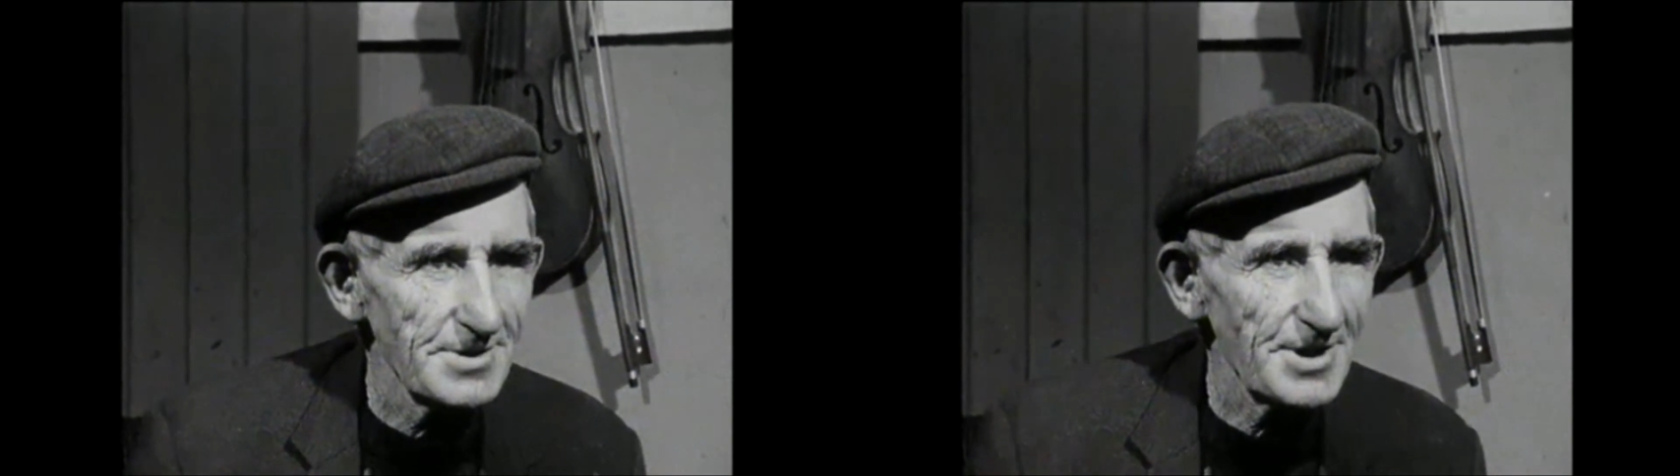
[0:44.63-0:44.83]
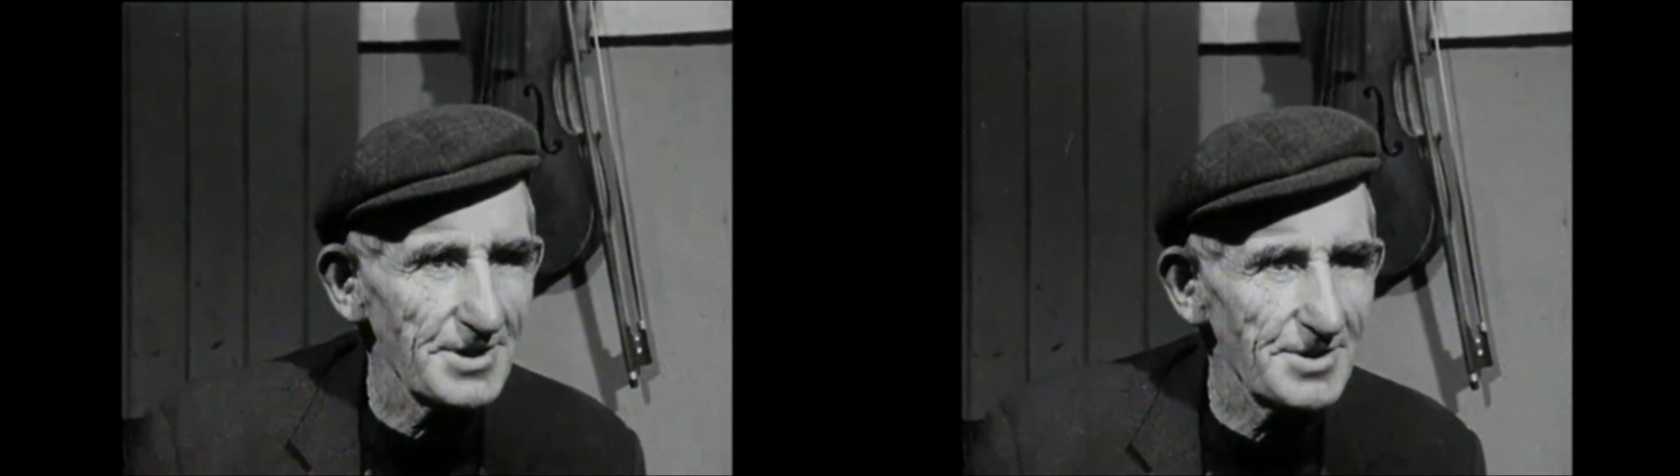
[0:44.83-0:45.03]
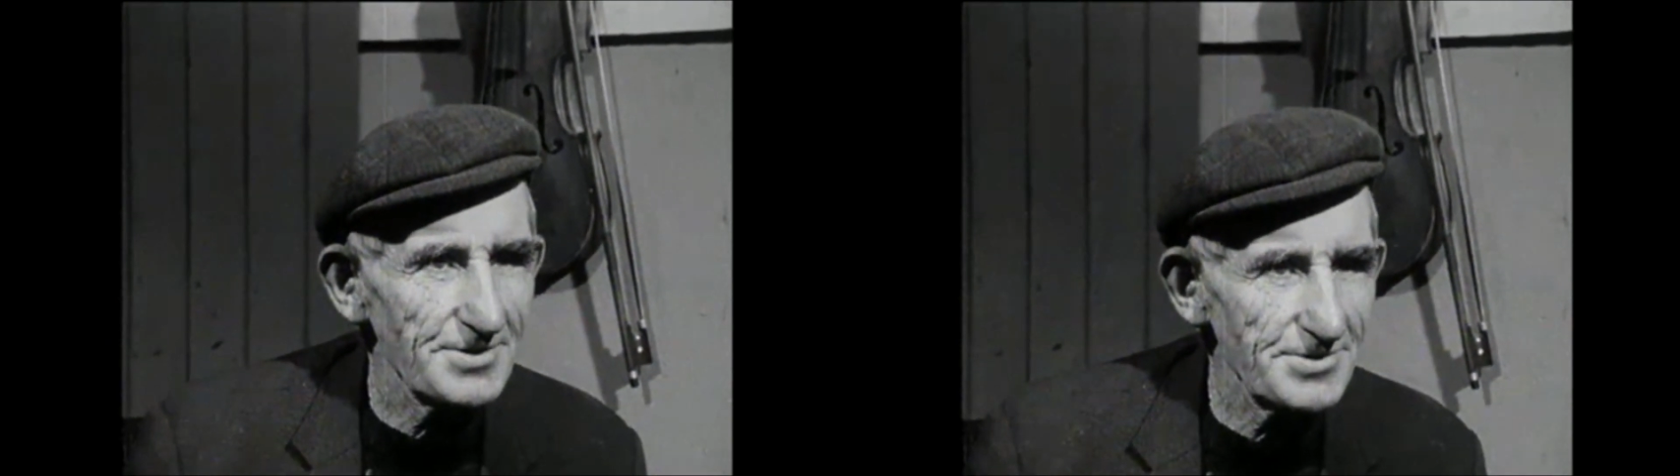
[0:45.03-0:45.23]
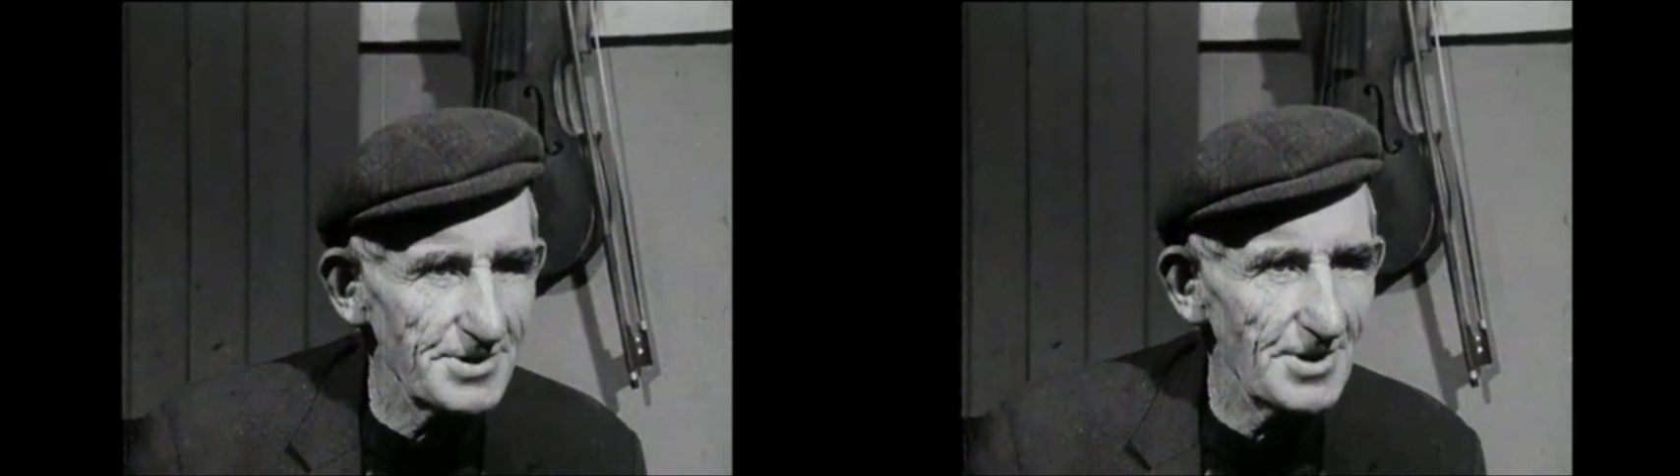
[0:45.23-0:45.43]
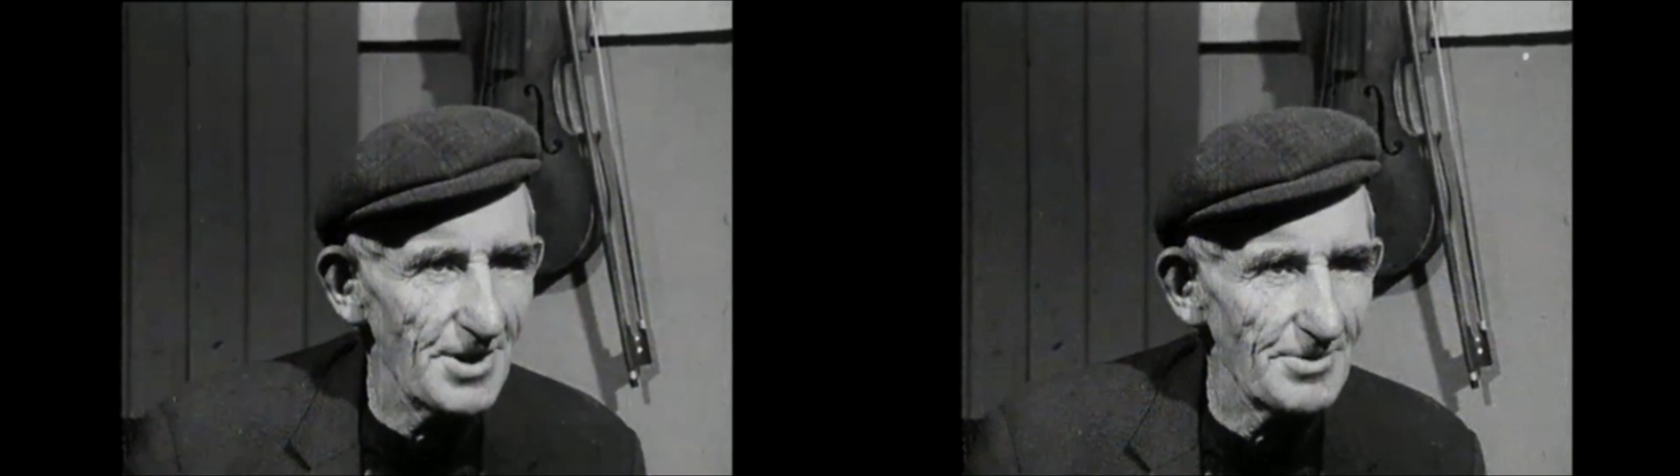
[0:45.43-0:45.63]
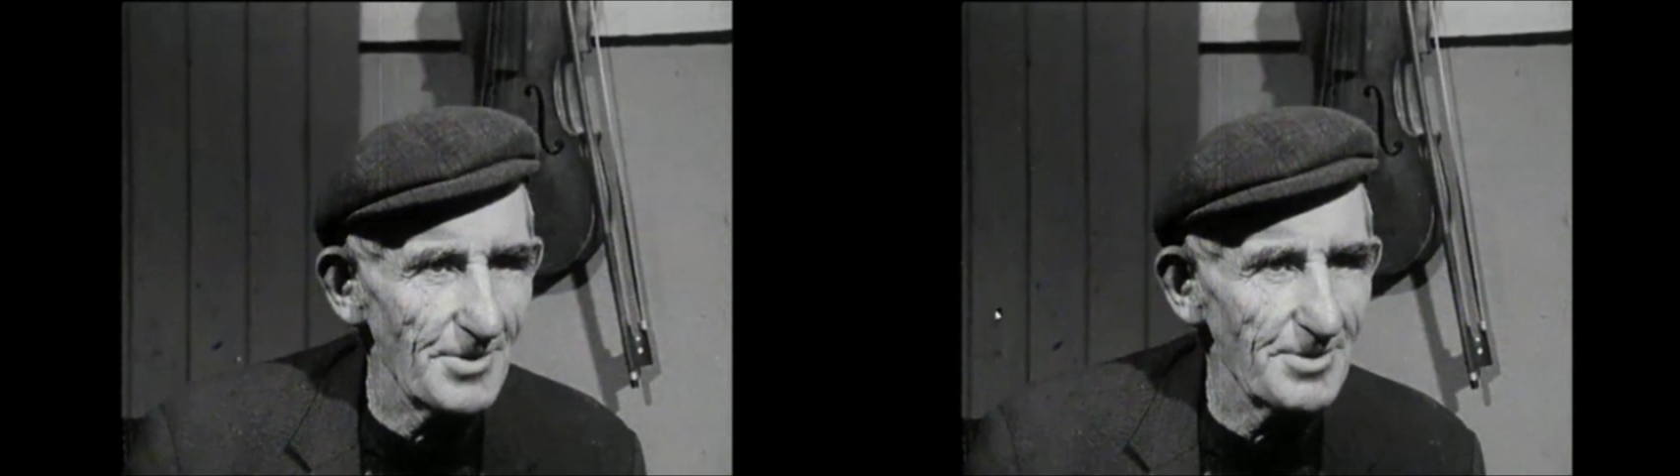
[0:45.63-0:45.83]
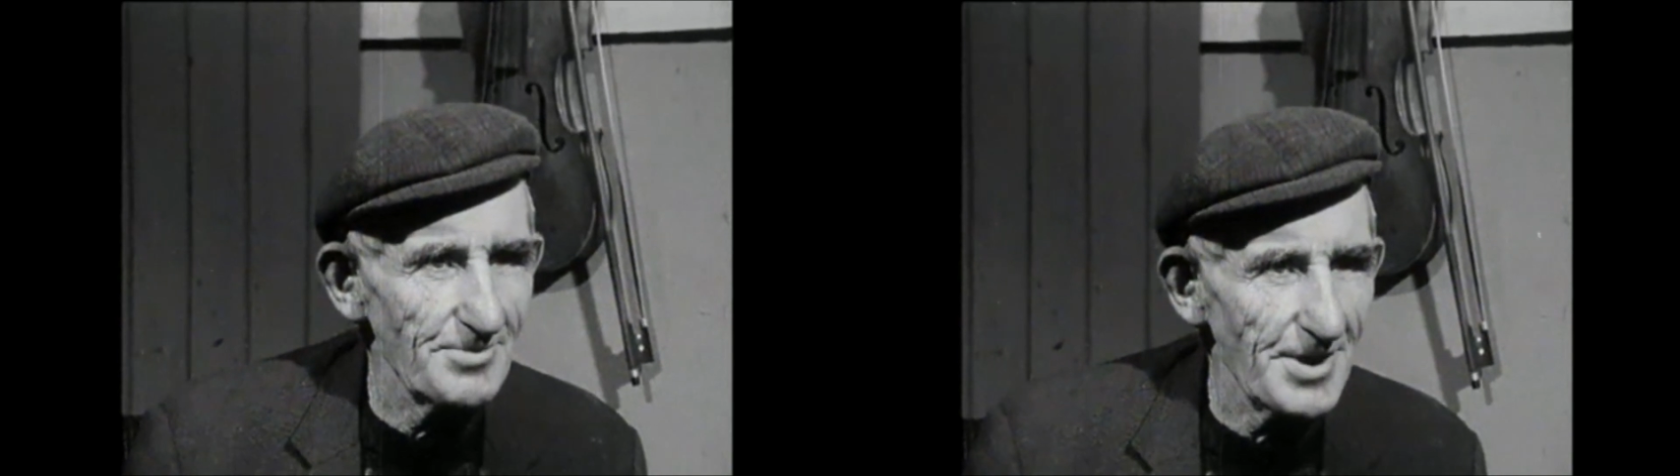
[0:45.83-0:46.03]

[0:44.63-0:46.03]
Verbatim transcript: And I can see all. my